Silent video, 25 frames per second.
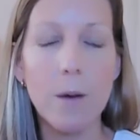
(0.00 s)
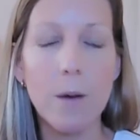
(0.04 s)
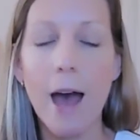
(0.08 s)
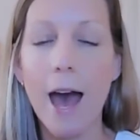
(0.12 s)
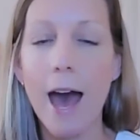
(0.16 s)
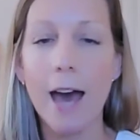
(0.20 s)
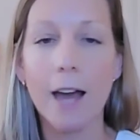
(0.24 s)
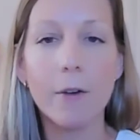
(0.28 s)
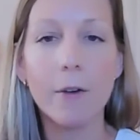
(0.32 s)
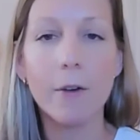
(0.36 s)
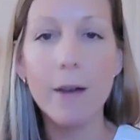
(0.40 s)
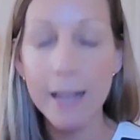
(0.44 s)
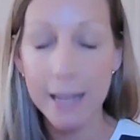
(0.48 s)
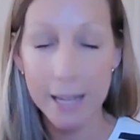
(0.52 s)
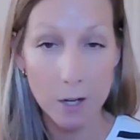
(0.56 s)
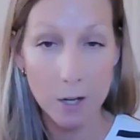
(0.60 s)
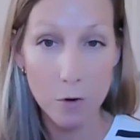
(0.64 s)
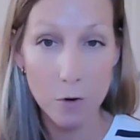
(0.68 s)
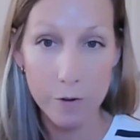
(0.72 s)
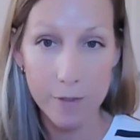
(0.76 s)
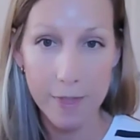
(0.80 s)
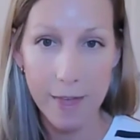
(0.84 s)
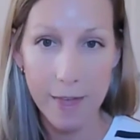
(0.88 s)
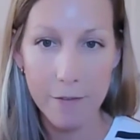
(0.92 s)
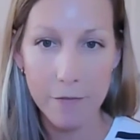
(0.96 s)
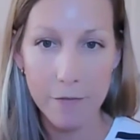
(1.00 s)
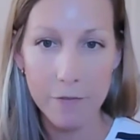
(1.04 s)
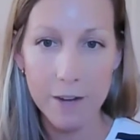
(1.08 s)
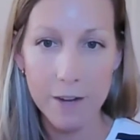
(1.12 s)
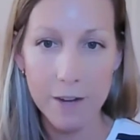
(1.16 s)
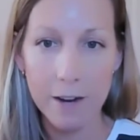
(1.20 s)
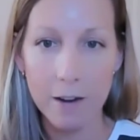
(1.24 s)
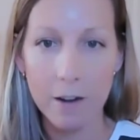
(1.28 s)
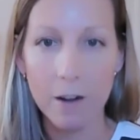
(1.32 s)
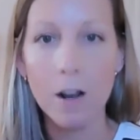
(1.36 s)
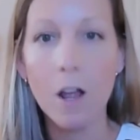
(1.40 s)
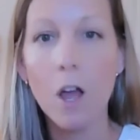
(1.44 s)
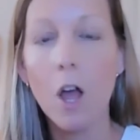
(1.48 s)
How do I get over that
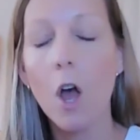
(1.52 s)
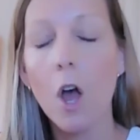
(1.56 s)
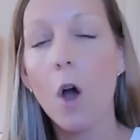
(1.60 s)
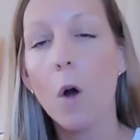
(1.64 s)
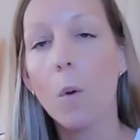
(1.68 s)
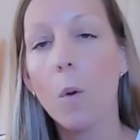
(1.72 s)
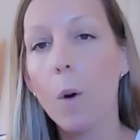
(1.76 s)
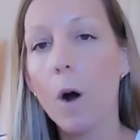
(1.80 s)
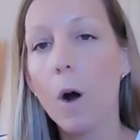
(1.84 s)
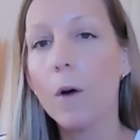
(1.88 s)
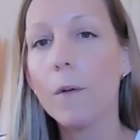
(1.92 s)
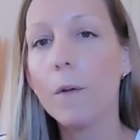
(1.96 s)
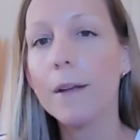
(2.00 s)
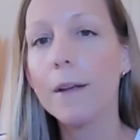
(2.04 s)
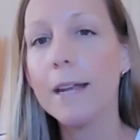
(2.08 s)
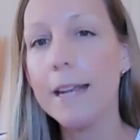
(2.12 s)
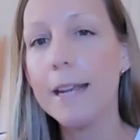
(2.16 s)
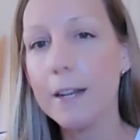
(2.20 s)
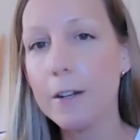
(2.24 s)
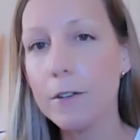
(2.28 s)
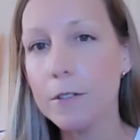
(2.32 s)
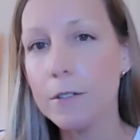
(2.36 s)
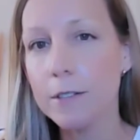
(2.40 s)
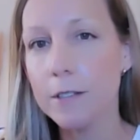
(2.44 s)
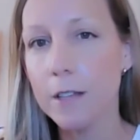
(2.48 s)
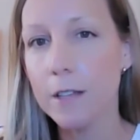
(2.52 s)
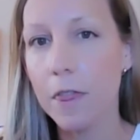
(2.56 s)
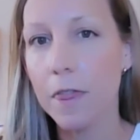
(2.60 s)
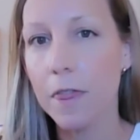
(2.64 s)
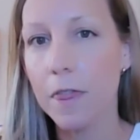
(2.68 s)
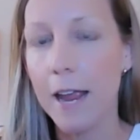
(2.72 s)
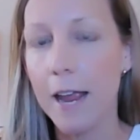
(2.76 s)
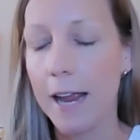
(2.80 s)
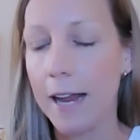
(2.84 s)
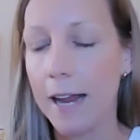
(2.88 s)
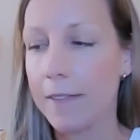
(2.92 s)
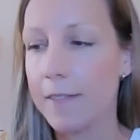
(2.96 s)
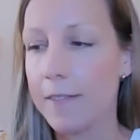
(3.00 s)
fear? Well, here's the
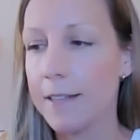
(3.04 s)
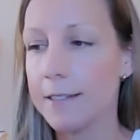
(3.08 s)
thing.